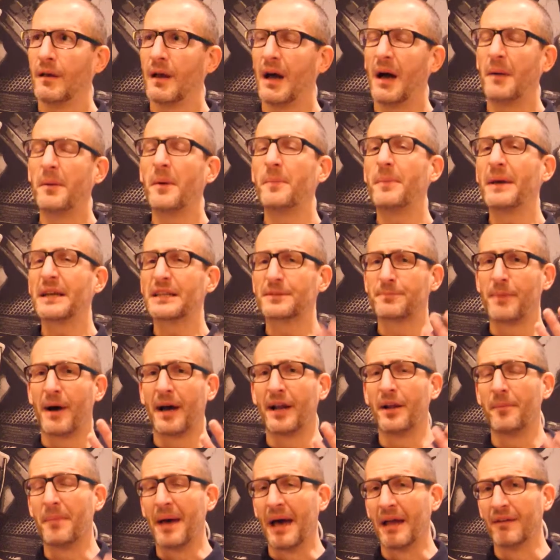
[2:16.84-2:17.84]
I'm a big
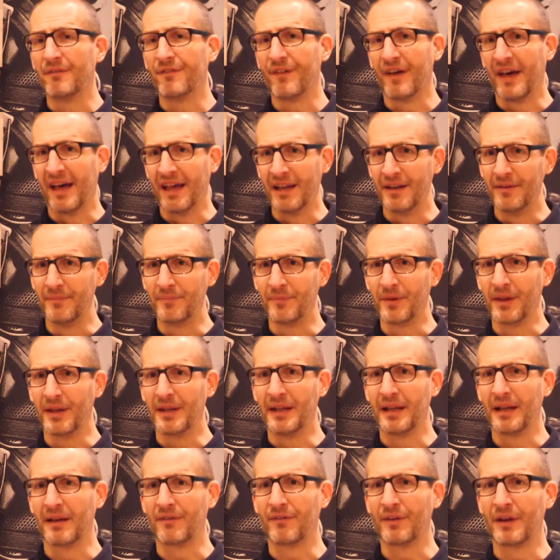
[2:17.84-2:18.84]
Spider-Man fan,
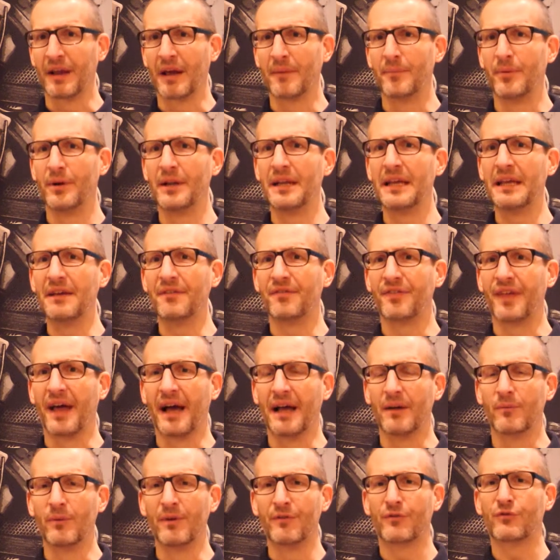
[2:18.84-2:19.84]
and I think I believe
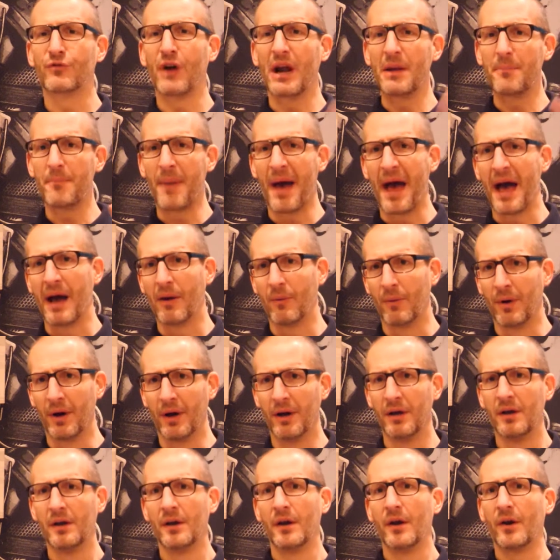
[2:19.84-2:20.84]
that with great
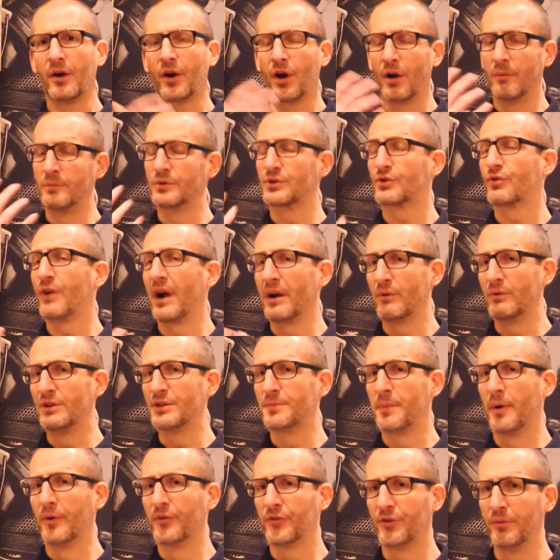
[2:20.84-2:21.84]
power comes great
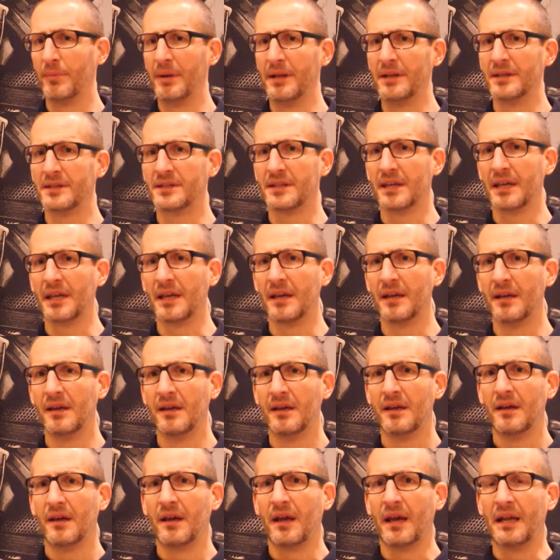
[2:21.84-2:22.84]
responsibility.
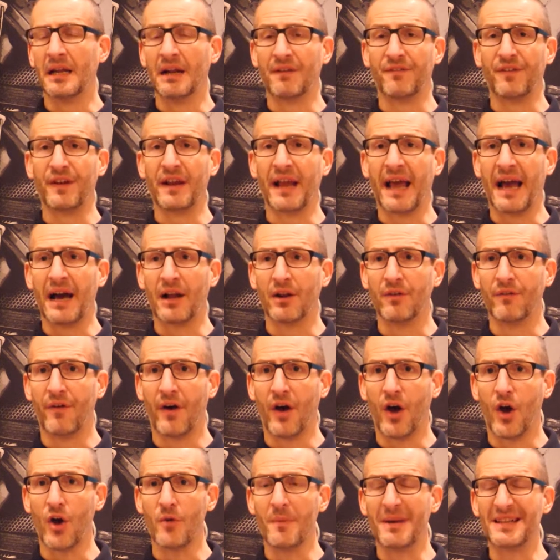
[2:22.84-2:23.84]
And I think out of
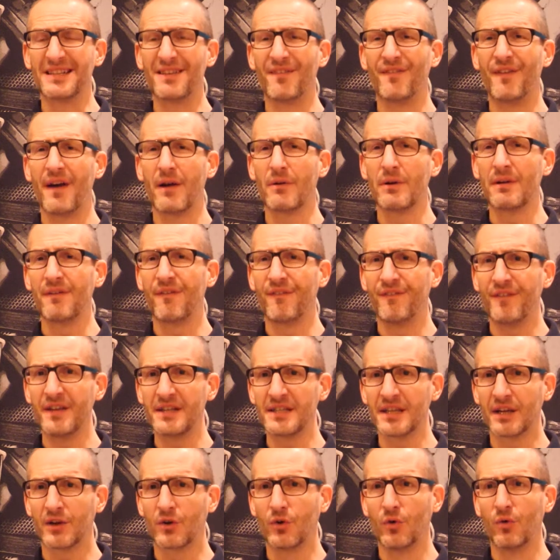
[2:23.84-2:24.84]
home as a very
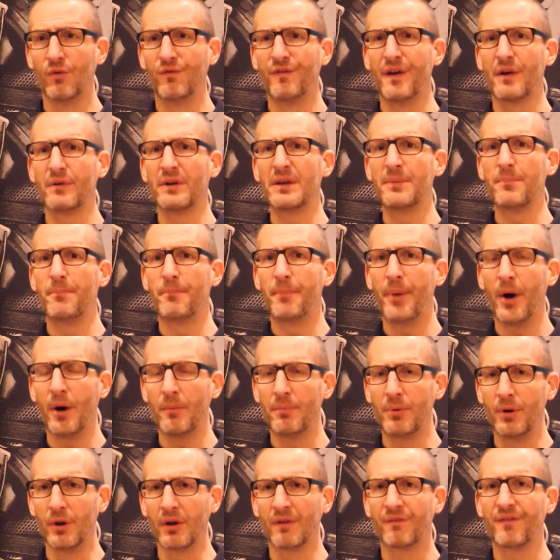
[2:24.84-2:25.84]
physical, very
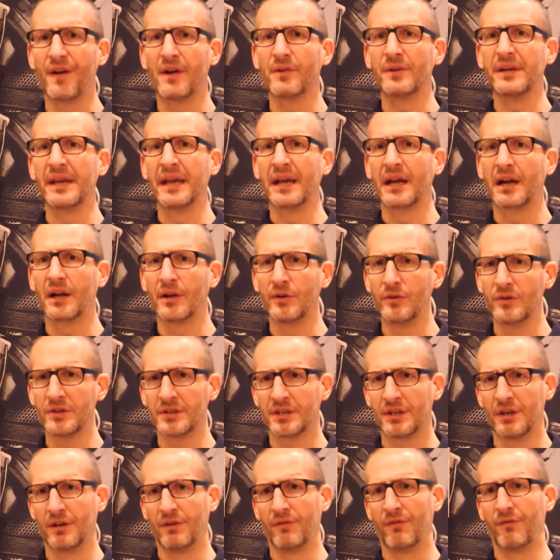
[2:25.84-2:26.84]
public, very
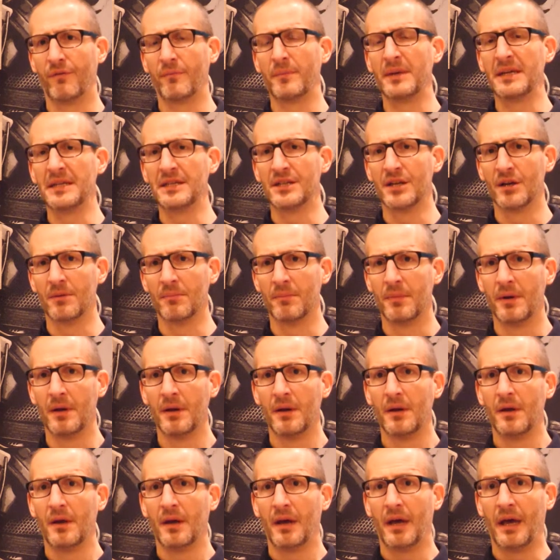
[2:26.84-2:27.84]
inclusive medium,
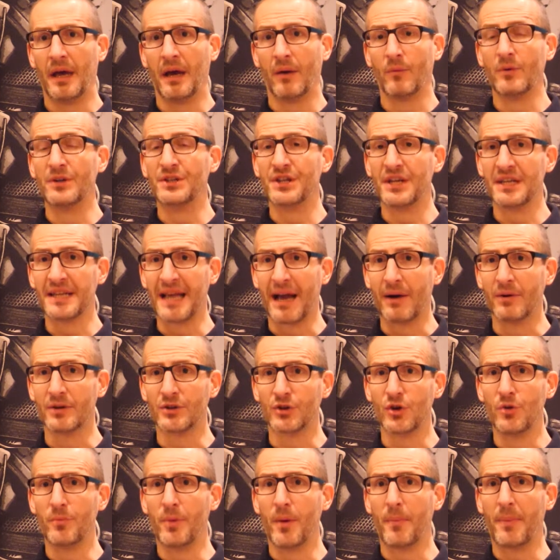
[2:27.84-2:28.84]
which is our
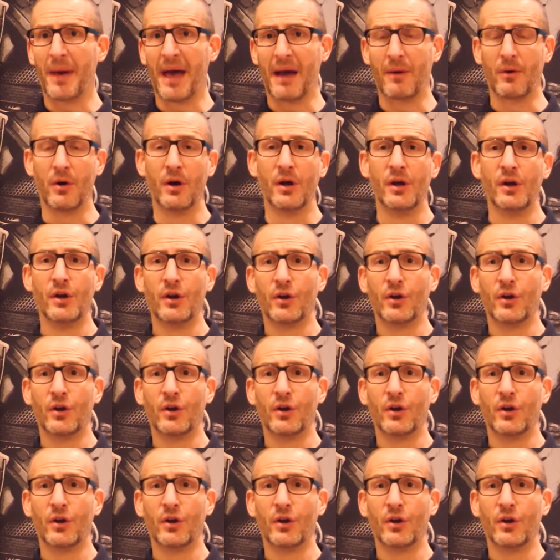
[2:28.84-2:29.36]
superpower,